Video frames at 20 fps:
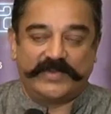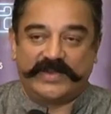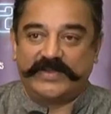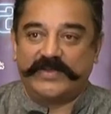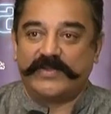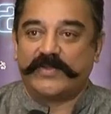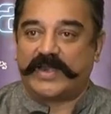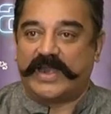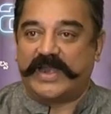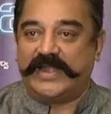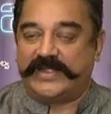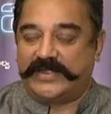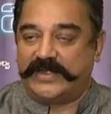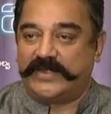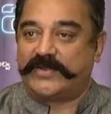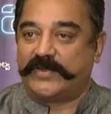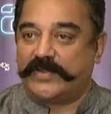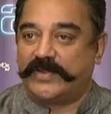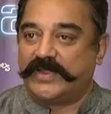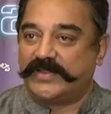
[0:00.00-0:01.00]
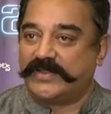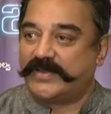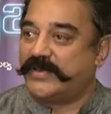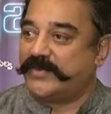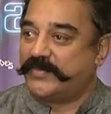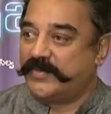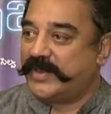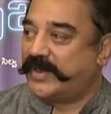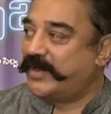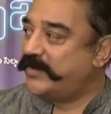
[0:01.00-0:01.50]
when you write it together,
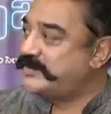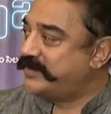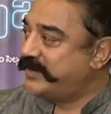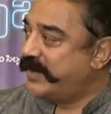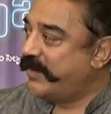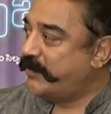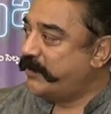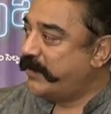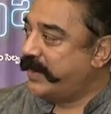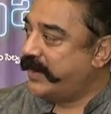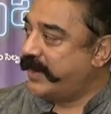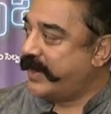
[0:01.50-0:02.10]
it becomes Amma